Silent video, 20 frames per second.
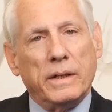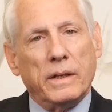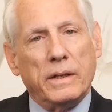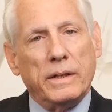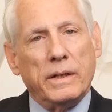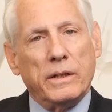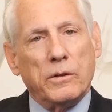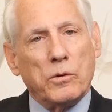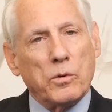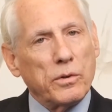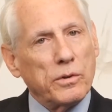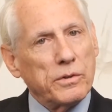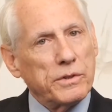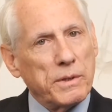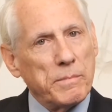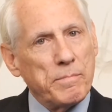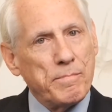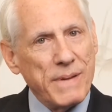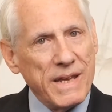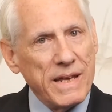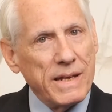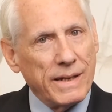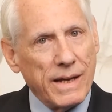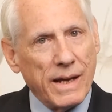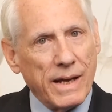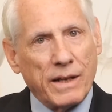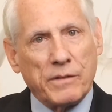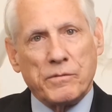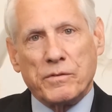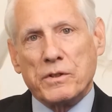In order to be an
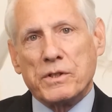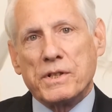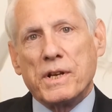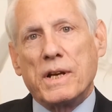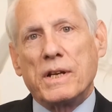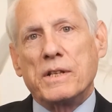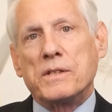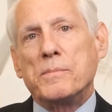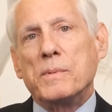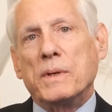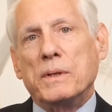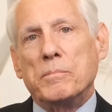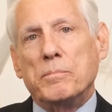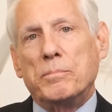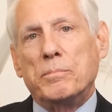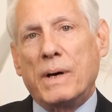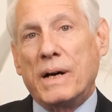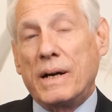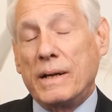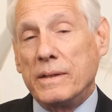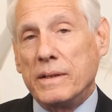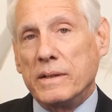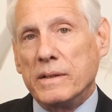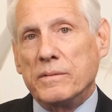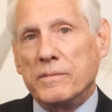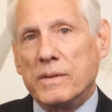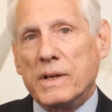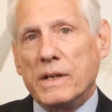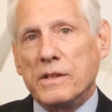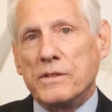advertisement by the
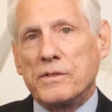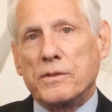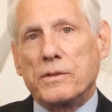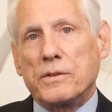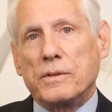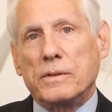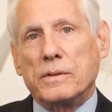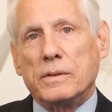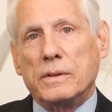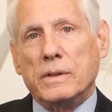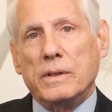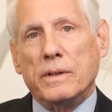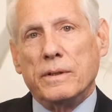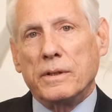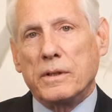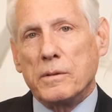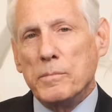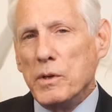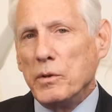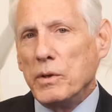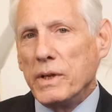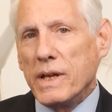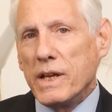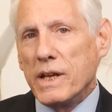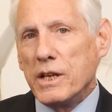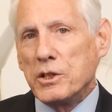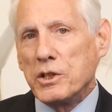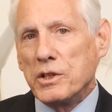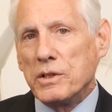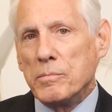advisor, the
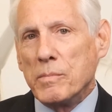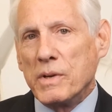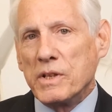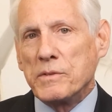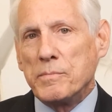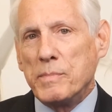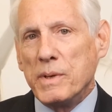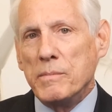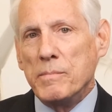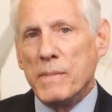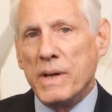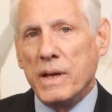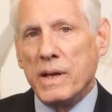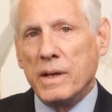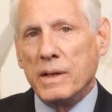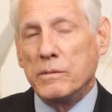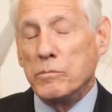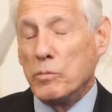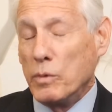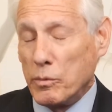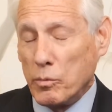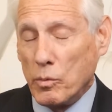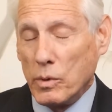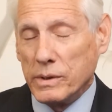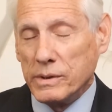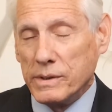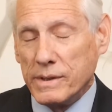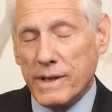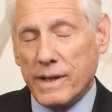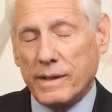communication must be made, with
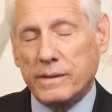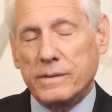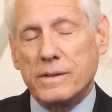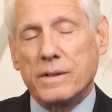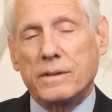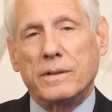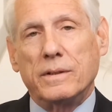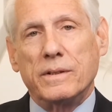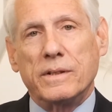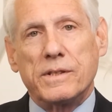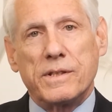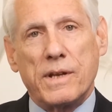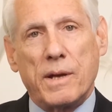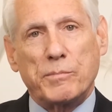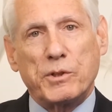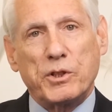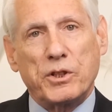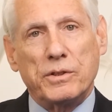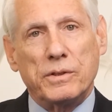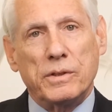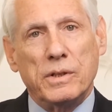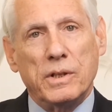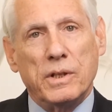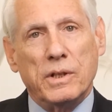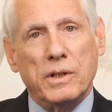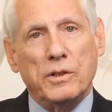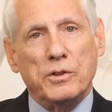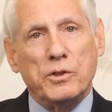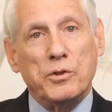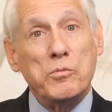one technical exception,
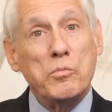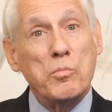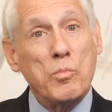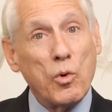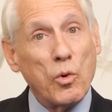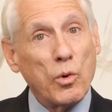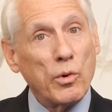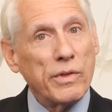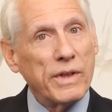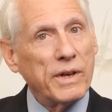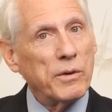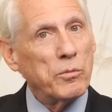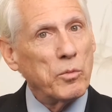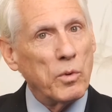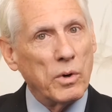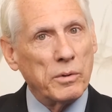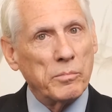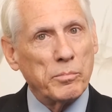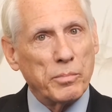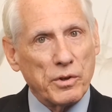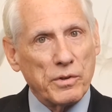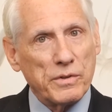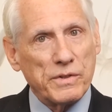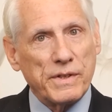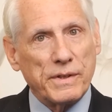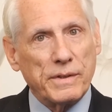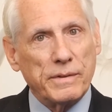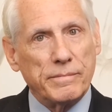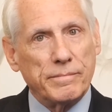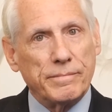to more than one
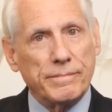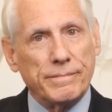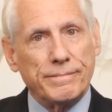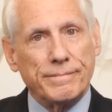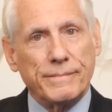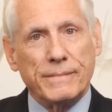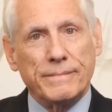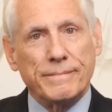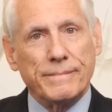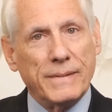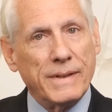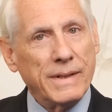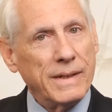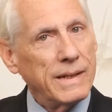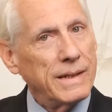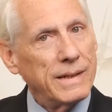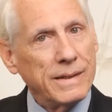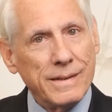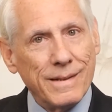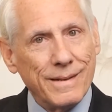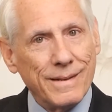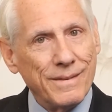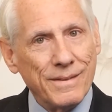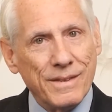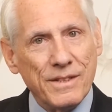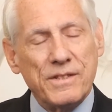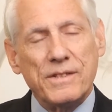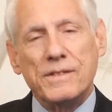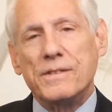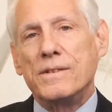person. Again,
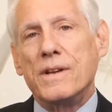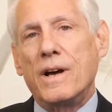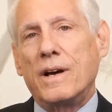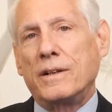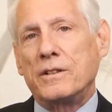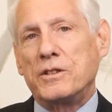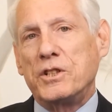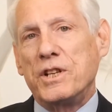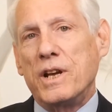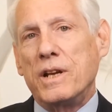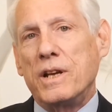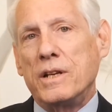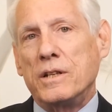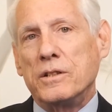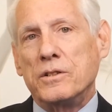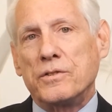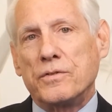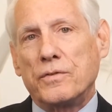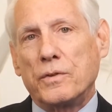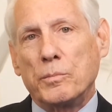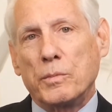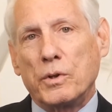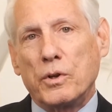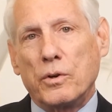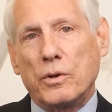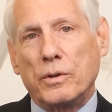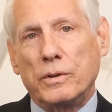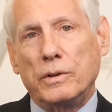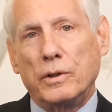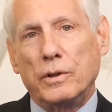this is not a change from
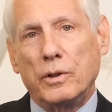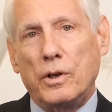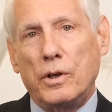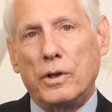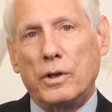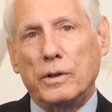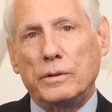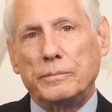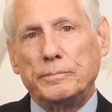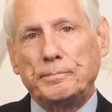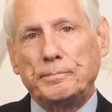current law.